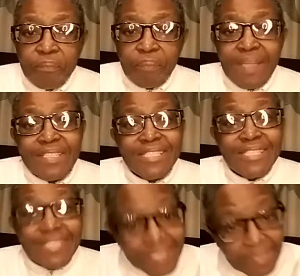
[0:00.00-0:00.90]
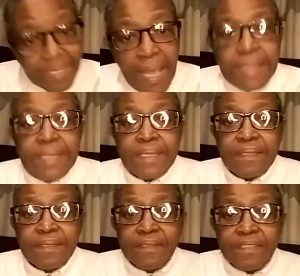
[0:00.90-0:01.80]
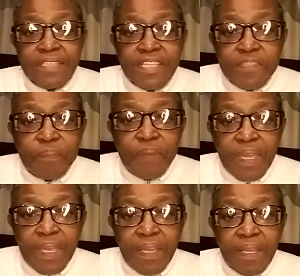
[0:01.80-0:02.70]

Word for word: But she studied Shakespeare